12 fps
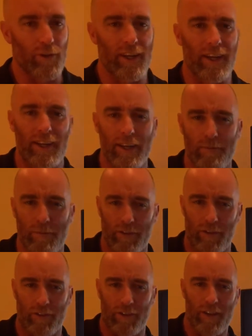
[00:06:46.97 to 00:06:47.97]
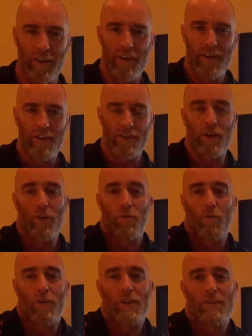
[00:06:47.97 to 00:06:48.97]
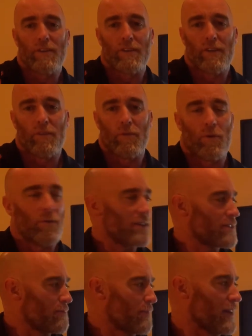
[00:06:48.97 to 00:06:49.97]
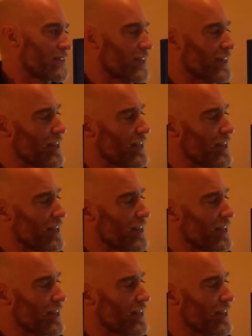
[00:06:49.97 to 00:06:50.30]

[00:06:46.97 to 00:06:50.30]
head lean position. So what is it basically?